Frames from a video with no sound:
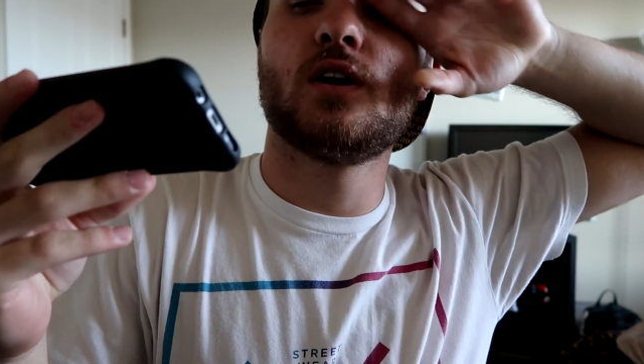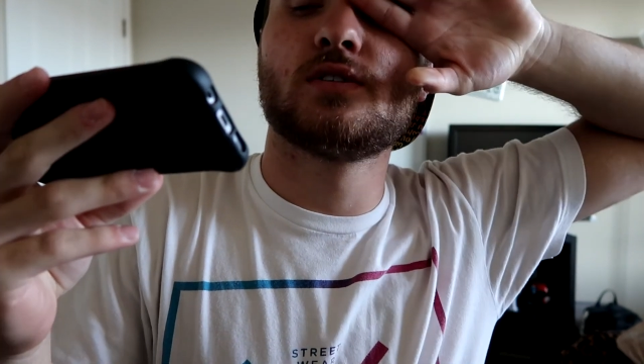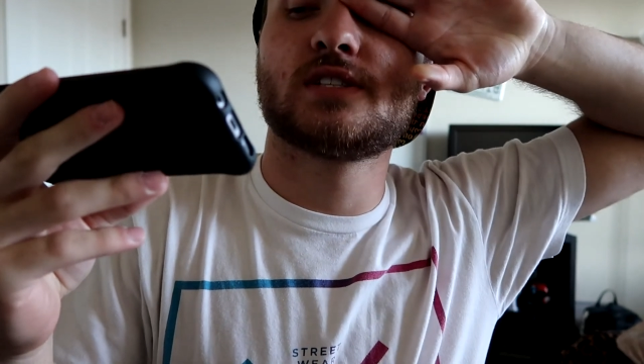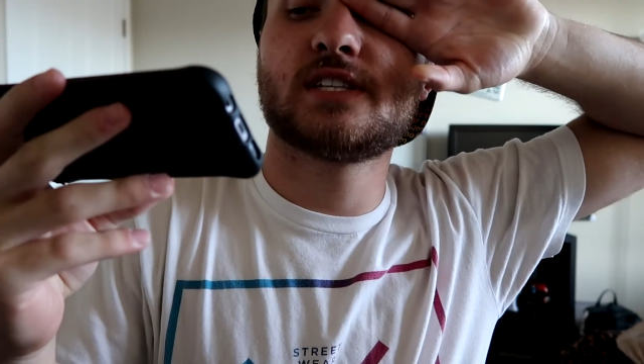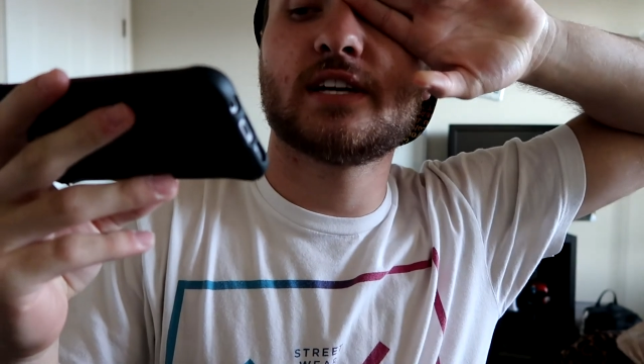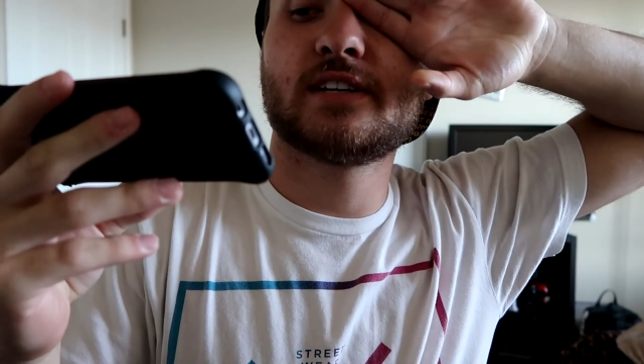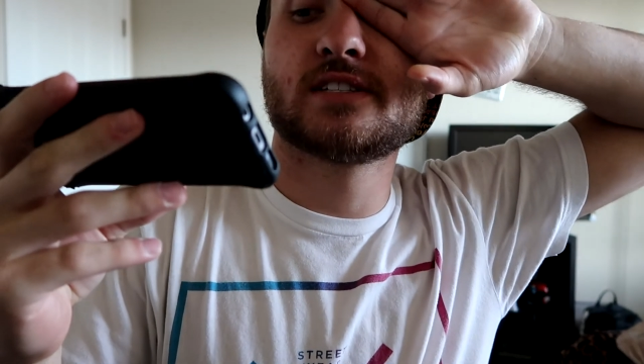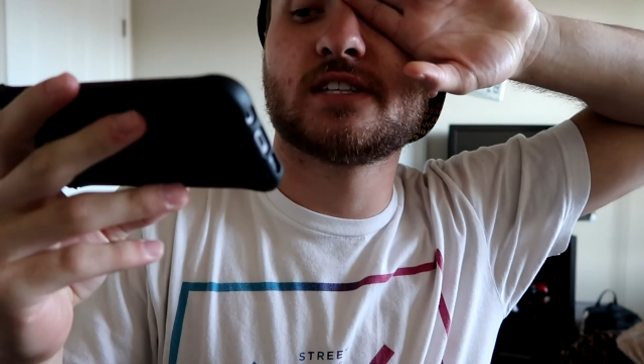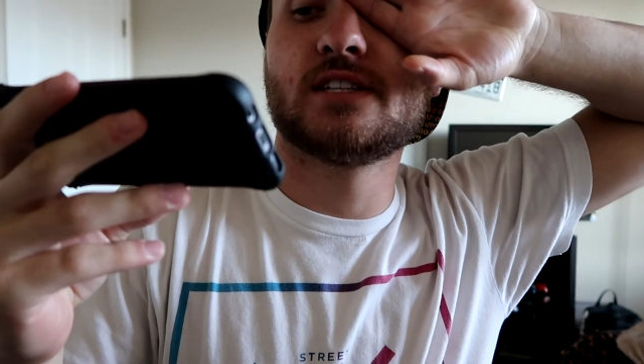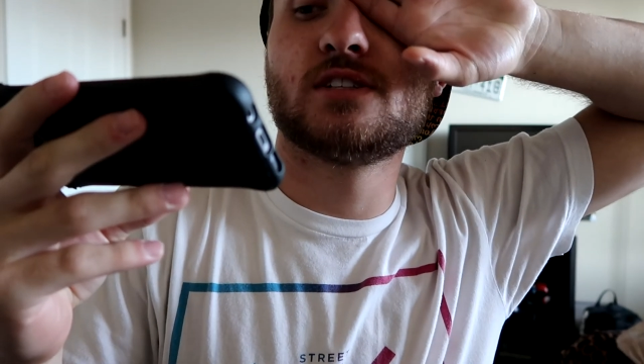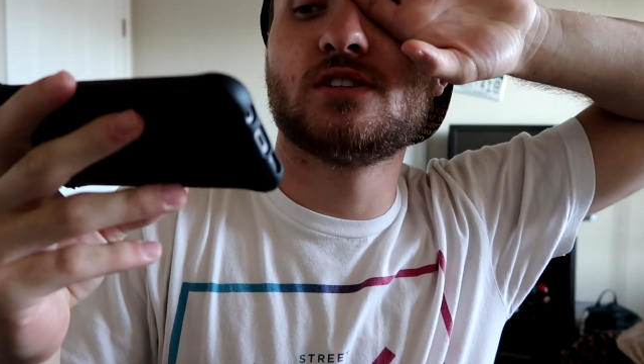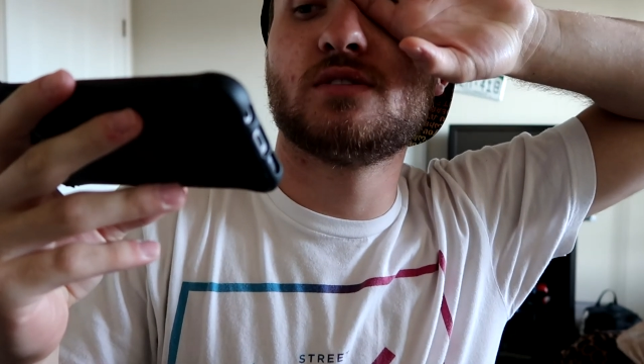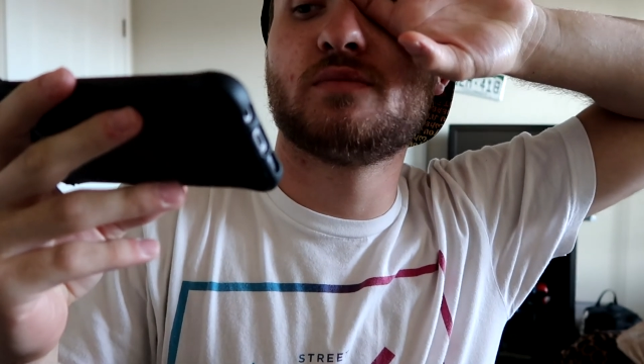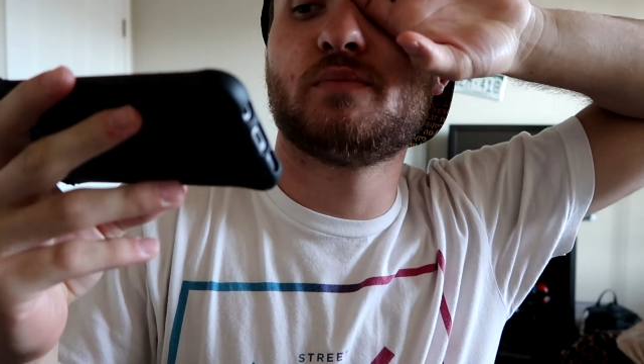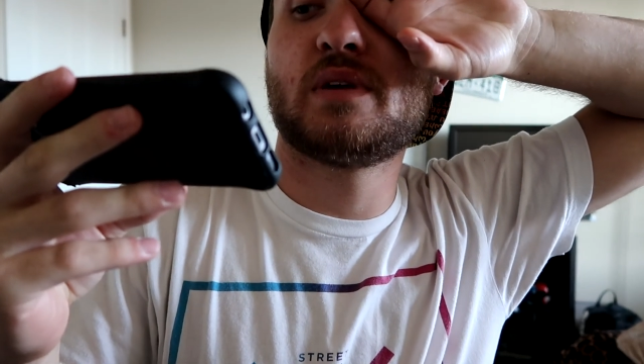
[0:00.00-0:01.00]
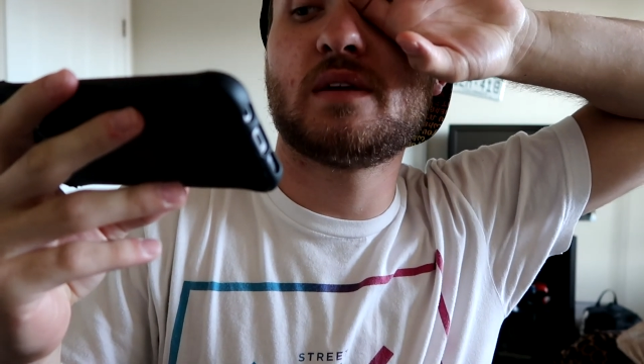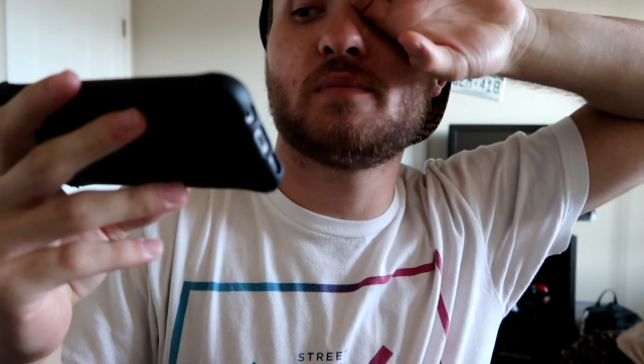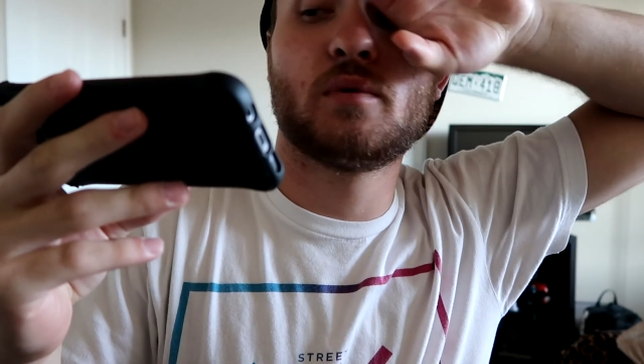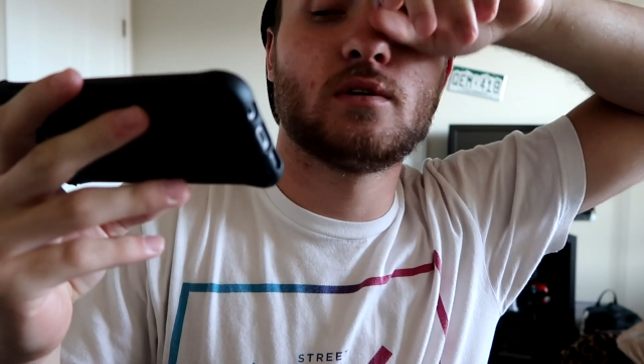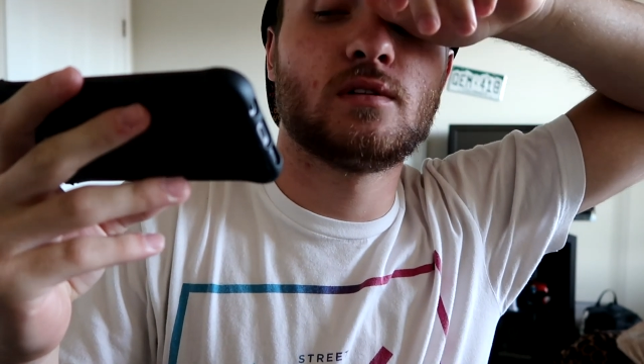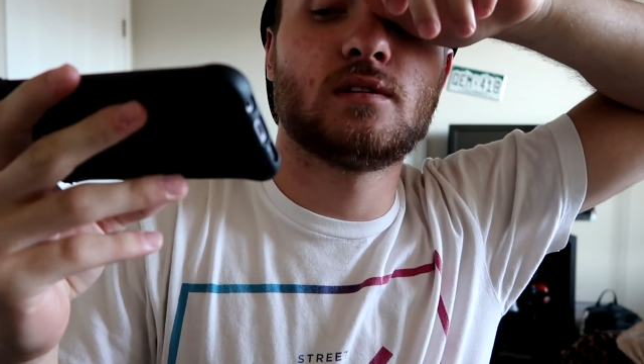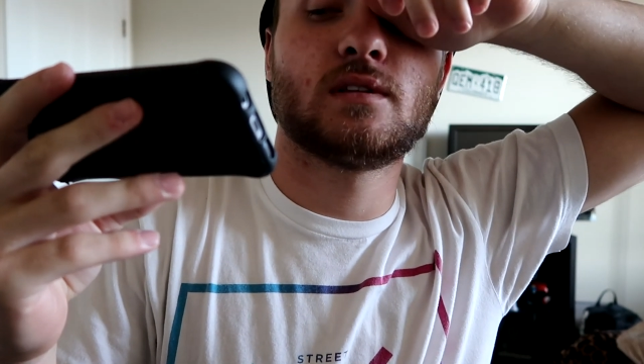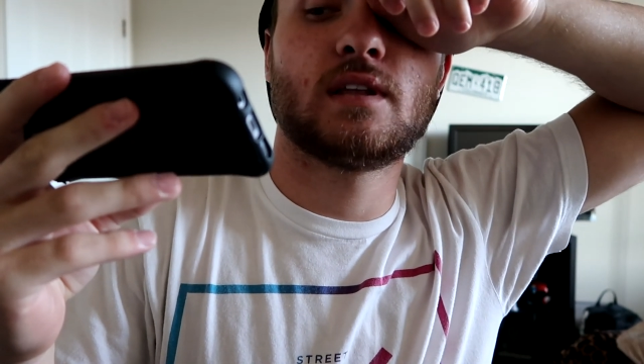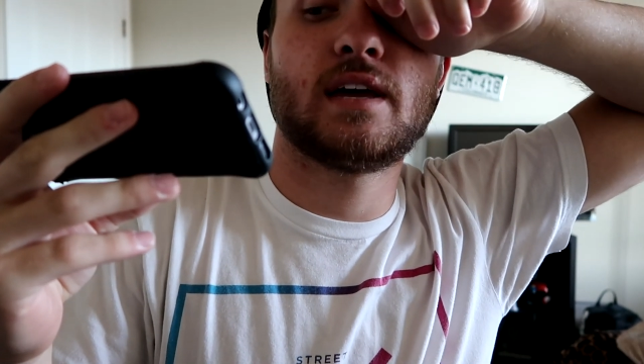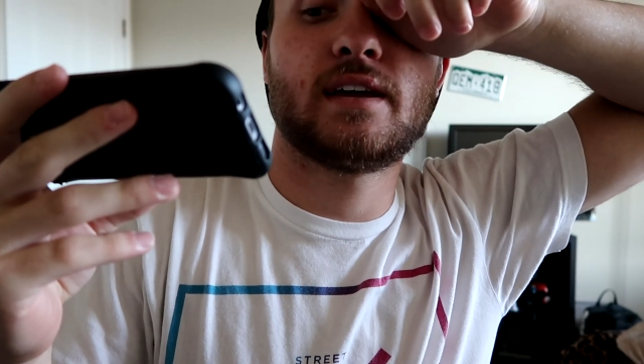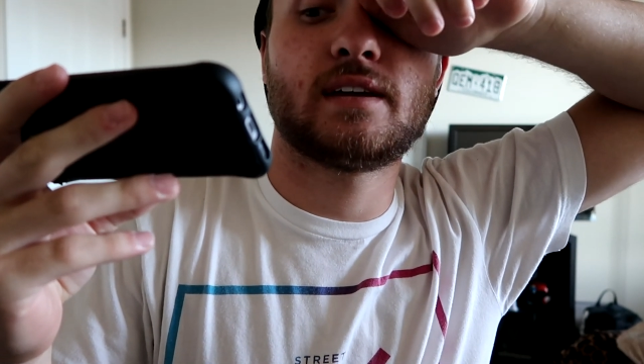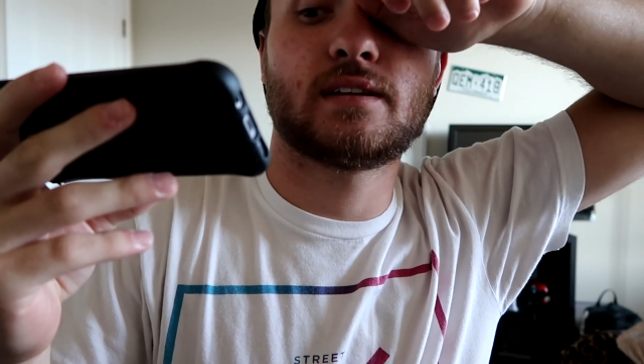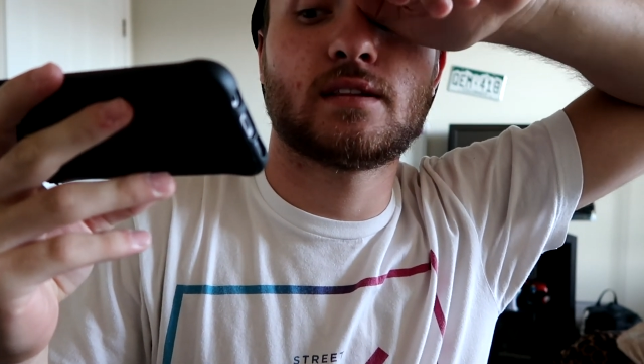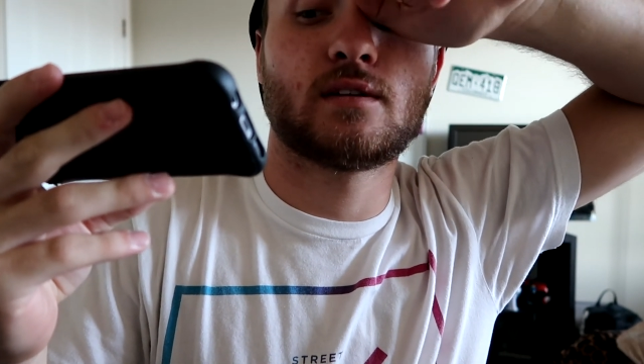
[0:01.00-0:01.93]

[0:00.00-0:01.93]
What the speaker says: No, seriously, dude. People like